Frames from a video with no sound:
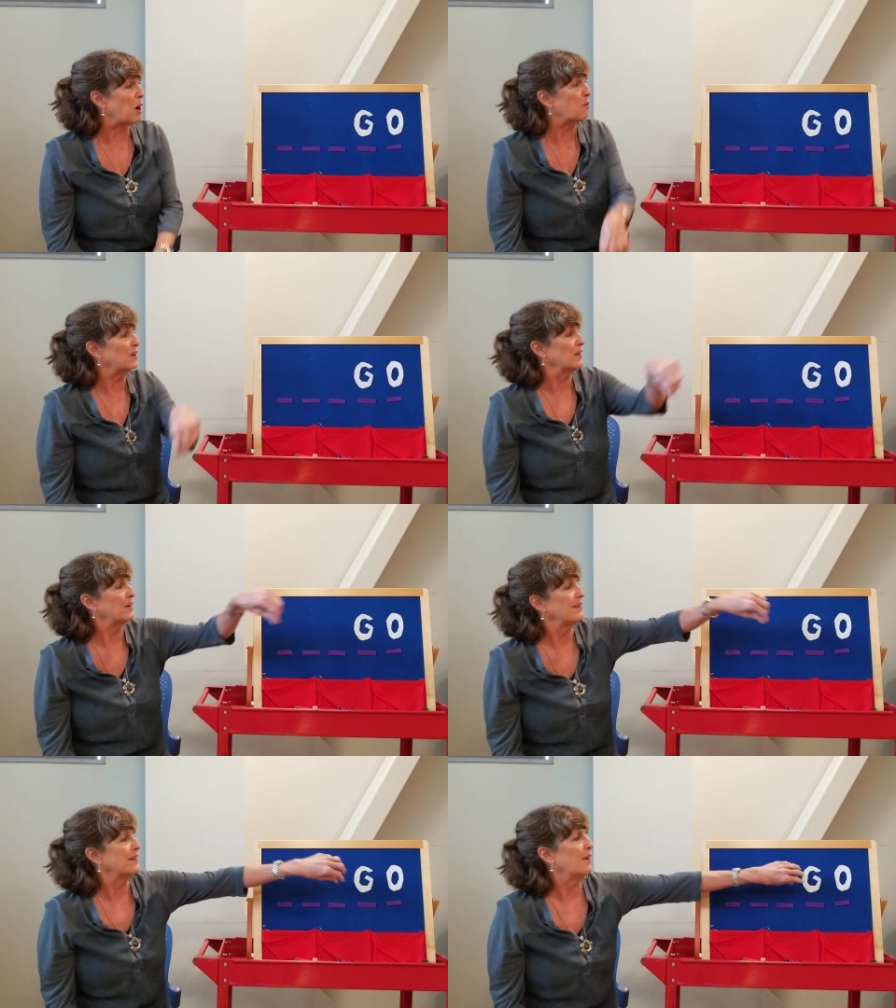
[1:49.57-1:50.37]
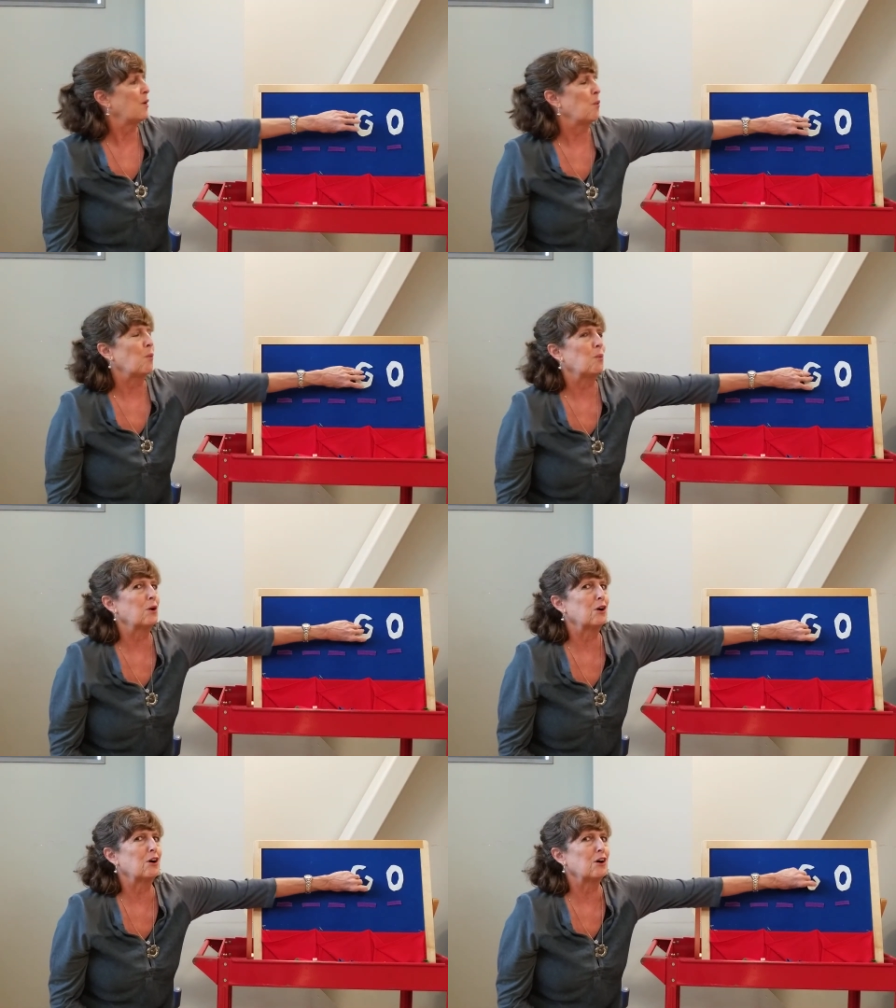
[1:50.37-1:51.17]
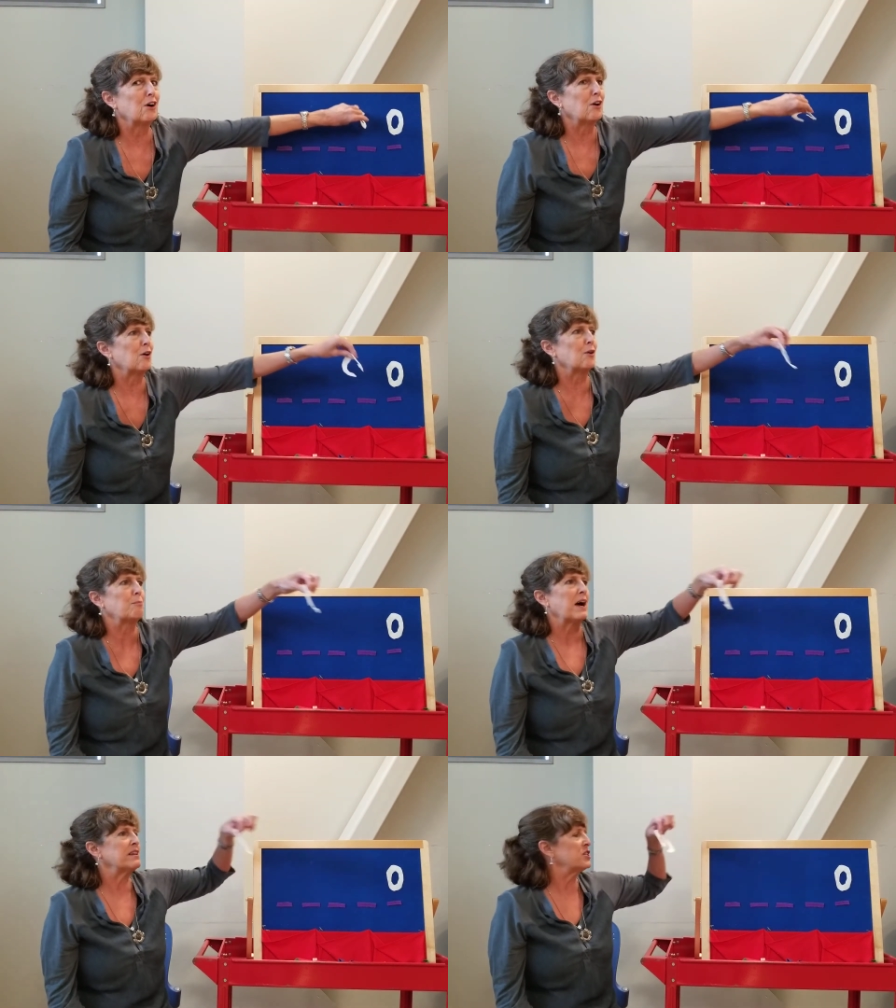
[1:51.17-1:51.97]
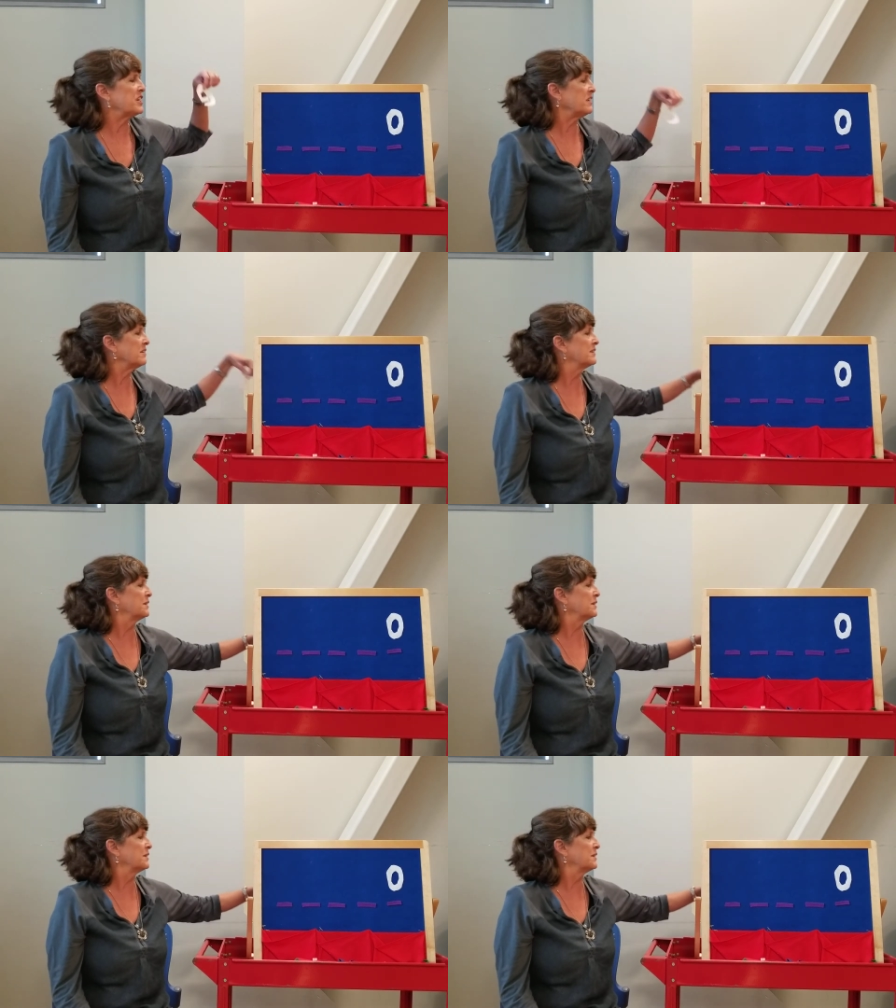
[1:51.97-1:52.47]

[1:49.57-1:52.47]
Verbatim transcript: oh. Whoa, bye G.